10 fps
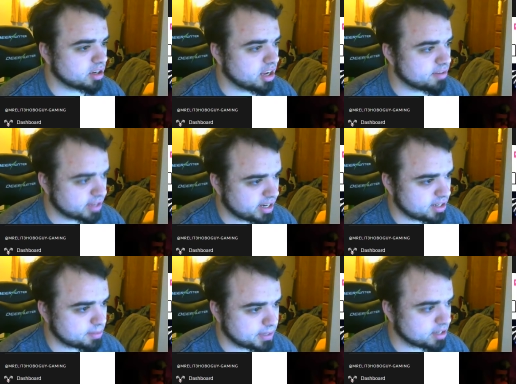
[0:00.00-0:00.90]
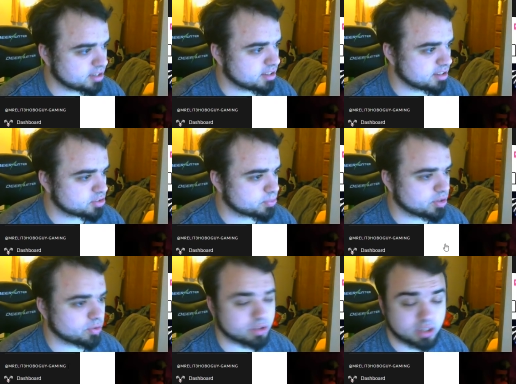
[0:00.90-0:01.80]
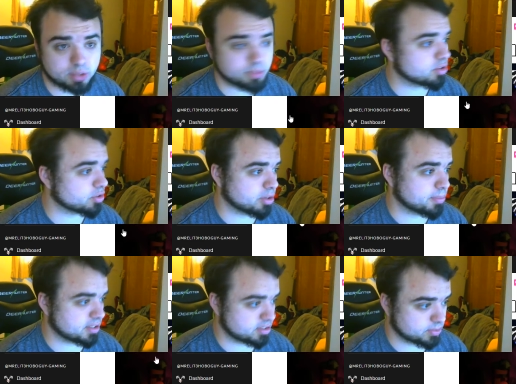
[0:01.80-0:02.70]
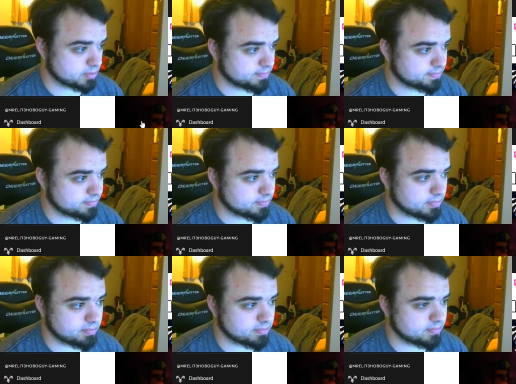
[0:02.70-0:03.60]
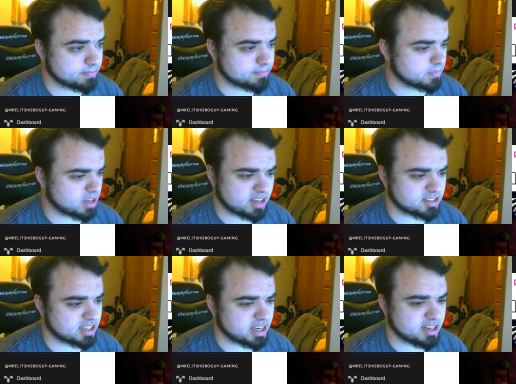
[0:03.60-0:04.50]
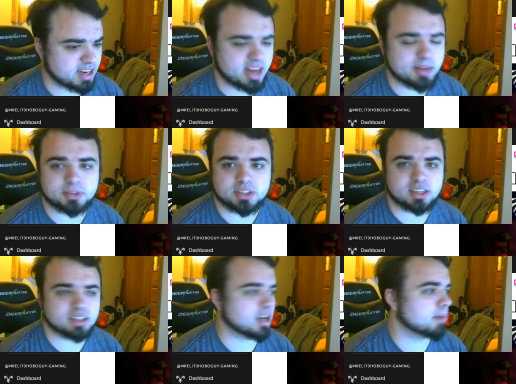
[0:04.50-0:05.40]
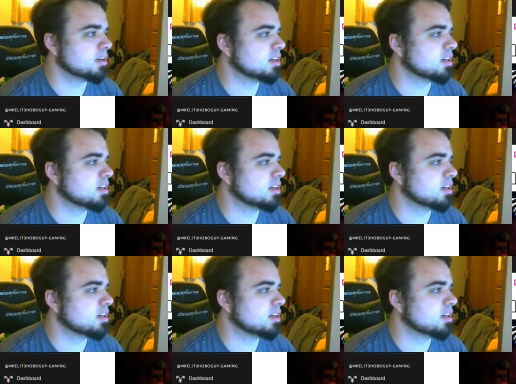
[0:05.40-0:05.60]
If they had to pick this one or the other one, they're going to pick this one. I'd say 90% of the time.